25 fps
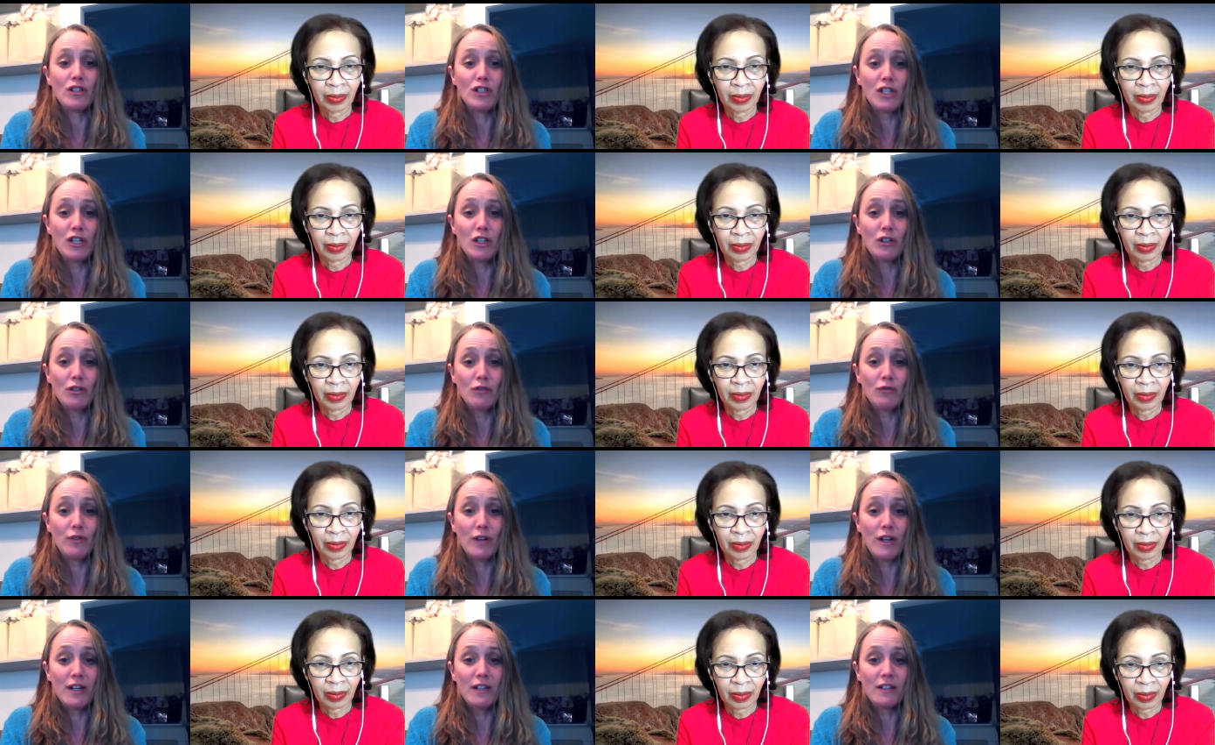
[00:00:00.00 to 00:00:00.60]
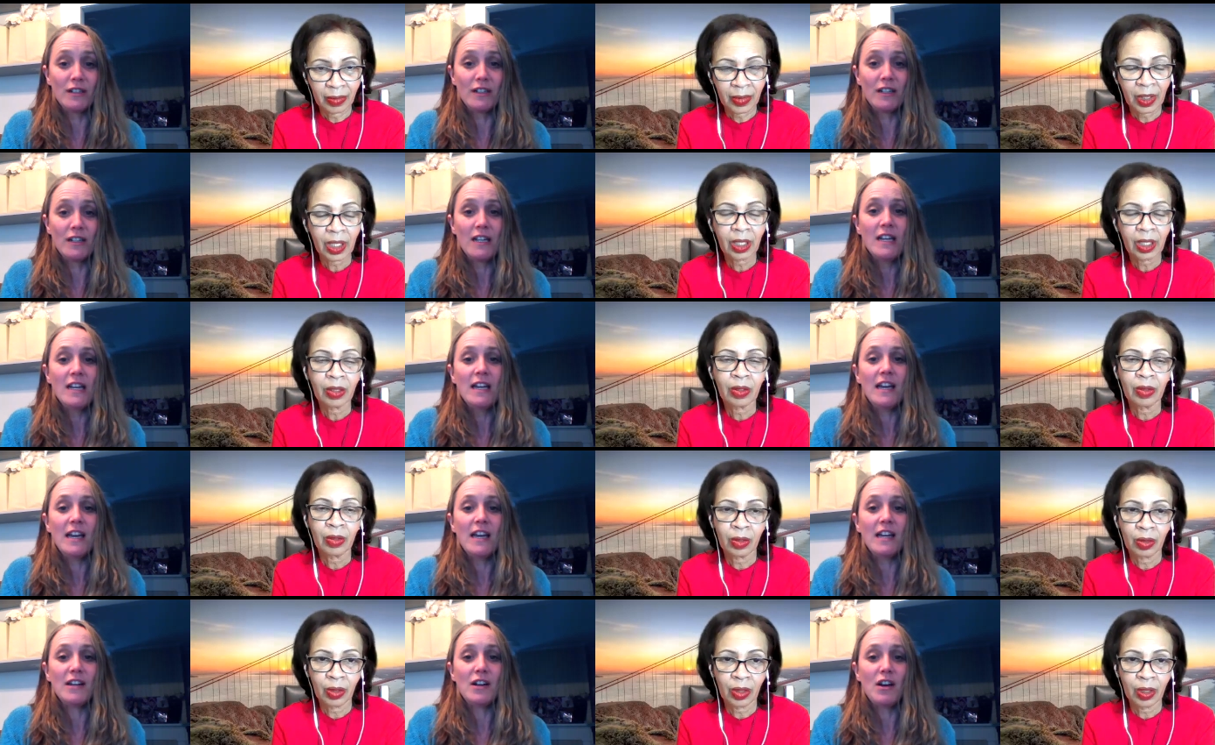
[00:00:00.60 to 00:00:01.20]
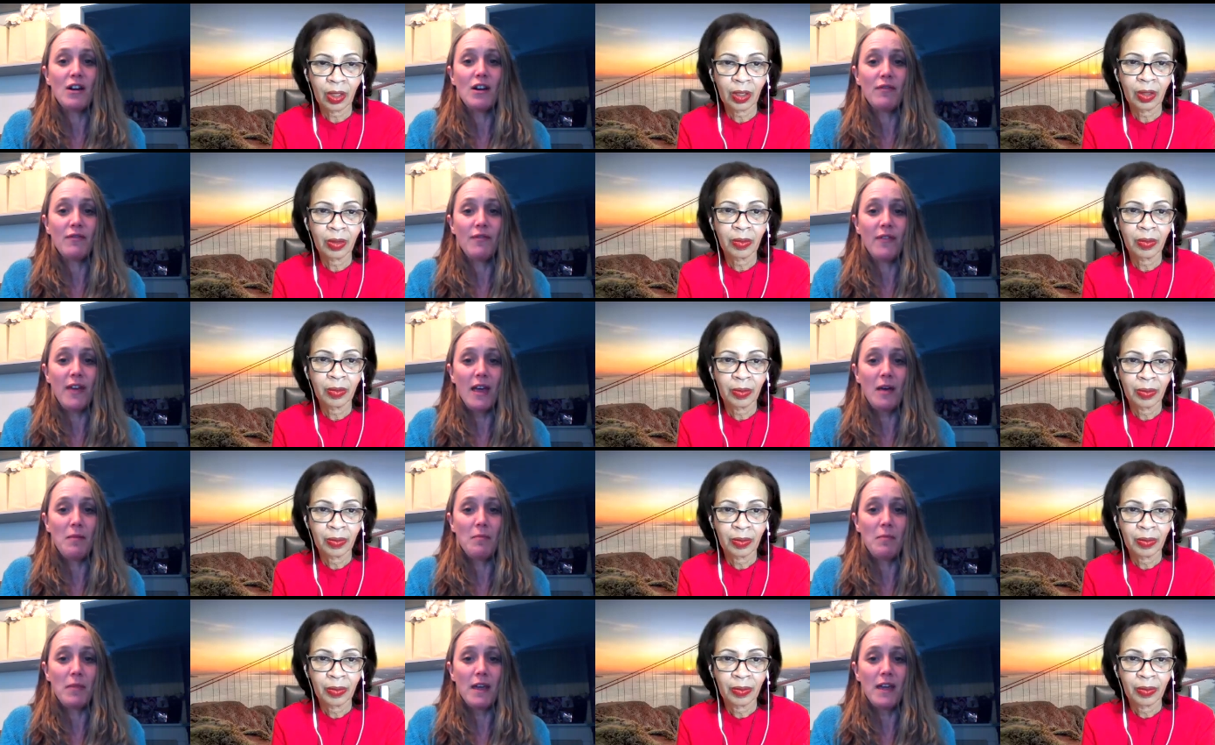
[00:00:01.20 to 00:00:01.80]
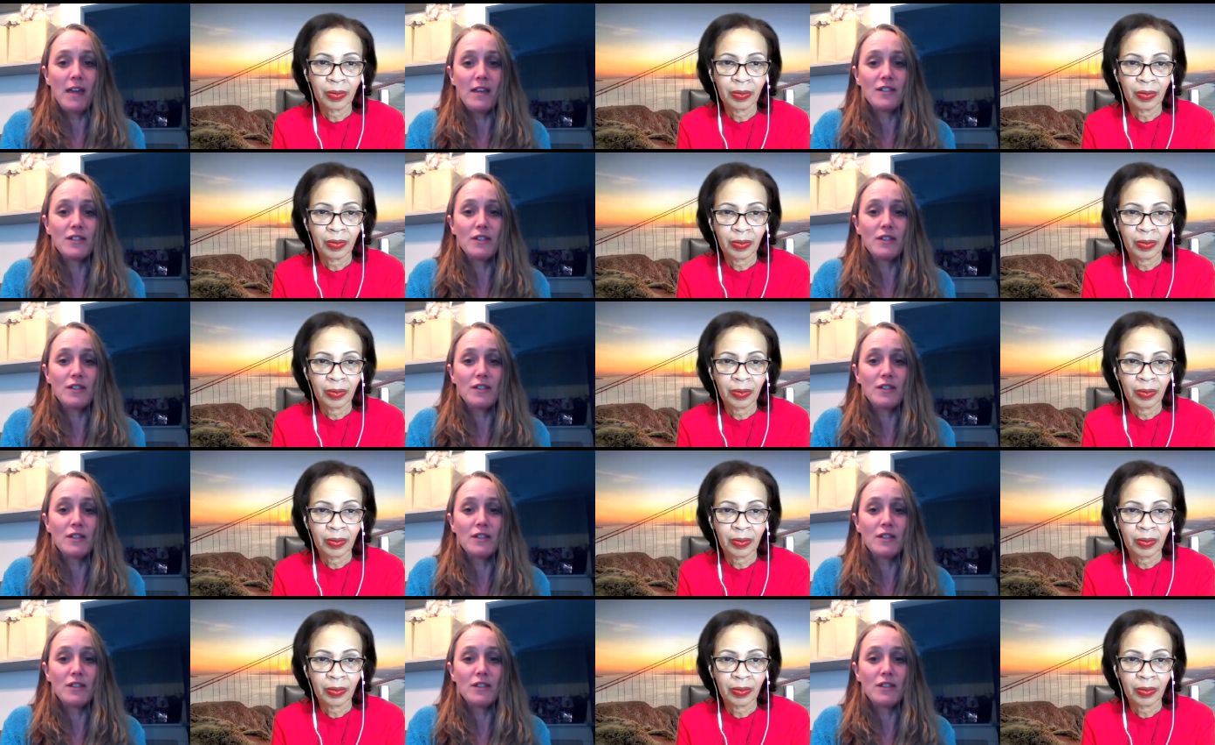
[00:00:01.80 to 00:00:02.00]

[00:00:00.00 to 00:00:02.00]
Speaker 1: children and our family.